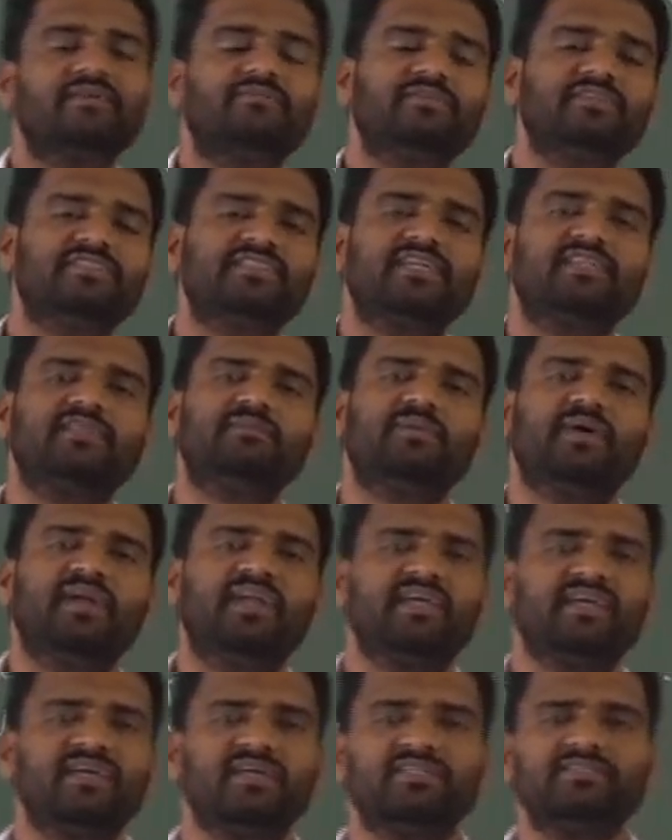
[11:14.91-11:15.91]
which are the
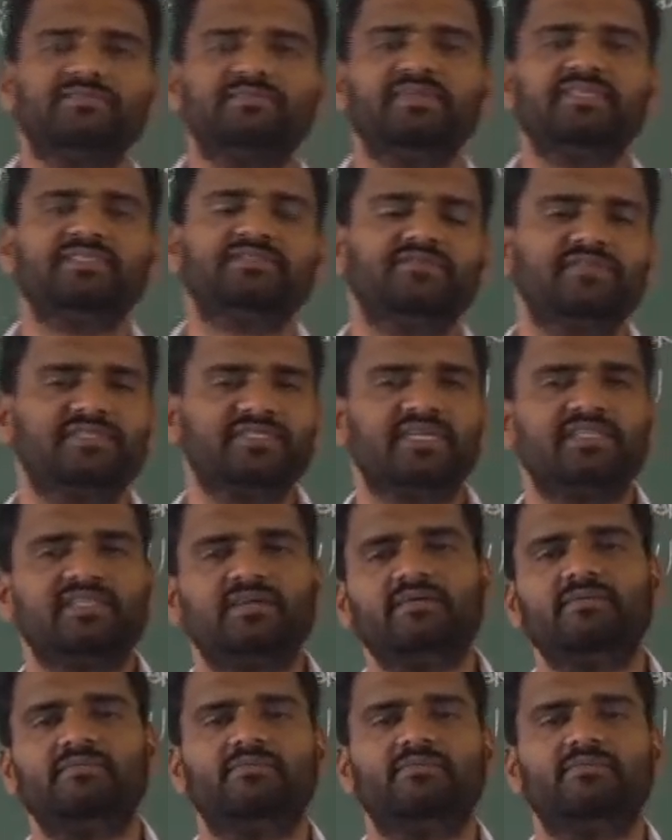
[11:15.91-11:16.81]
particles means which are the